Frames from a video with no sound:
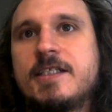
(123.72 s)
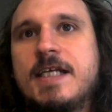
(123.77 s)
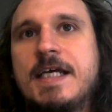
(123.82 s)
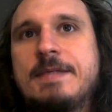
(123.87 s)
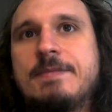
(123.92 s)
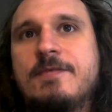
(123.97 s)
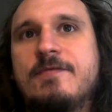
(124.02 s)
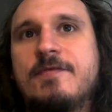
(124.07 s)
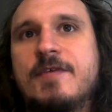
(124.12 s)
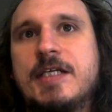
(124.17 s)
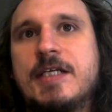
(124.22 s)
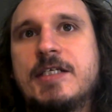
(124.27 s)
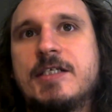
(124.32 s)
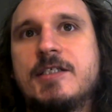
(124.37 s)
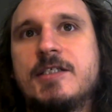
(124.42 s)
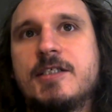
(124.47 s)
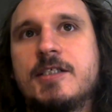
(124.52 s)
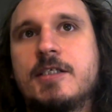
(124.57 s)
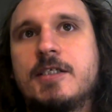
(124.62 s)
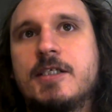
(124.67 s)
type of
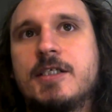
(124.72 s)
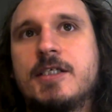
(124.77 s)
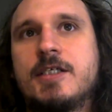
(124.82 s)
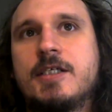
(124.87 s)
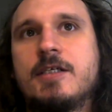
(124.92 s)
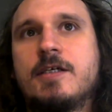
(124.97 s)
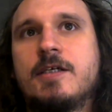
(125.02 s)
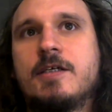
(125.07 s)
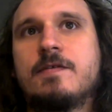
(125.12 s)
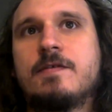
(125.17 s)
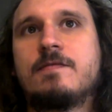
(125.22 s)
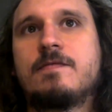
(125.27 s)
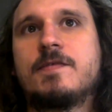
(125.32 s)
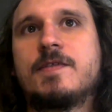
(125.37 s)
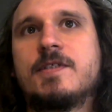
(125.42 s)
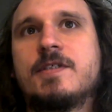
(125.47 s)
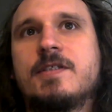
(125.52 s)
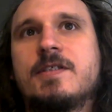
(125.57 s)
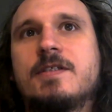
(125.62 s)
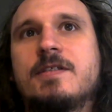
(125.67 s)
energy of
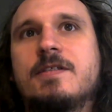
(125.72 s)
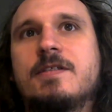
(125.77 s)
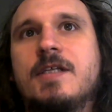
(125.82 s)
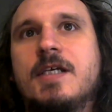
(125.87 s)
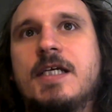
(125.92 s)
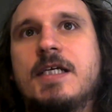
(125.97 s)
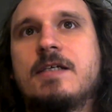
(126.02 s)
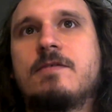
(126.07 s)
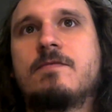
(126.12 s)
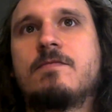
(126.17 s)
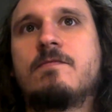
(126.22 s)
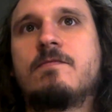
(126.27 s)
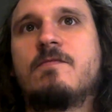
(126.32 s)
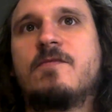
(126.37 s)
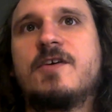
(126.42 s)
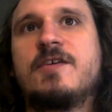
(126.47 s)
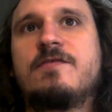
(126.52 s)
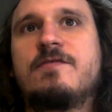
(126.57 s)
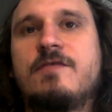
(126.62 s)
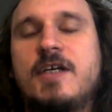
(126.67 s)
just like
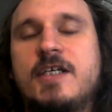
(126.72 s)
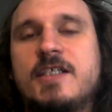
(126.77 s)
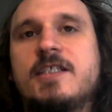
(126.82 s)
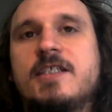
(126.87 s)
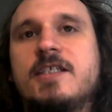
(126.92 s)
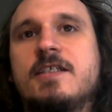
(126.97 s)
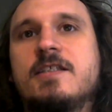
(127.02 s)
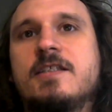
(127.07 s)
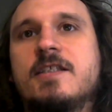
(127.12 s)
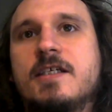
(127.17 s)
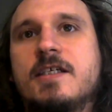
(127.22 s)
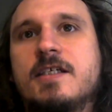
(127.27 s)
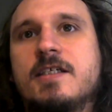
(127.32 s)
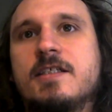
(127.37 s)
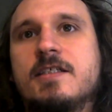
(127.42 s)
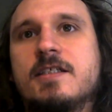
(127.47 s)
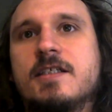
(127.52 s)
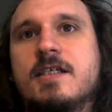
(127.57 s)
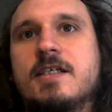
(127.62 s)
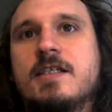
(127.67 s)
refreshing
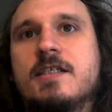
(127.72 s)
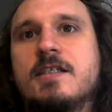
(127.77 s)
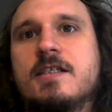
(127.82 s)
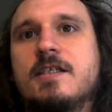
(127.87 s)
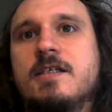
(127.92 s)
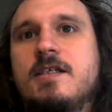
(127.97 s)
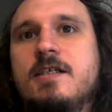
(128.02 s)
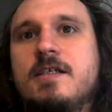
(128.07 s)
things and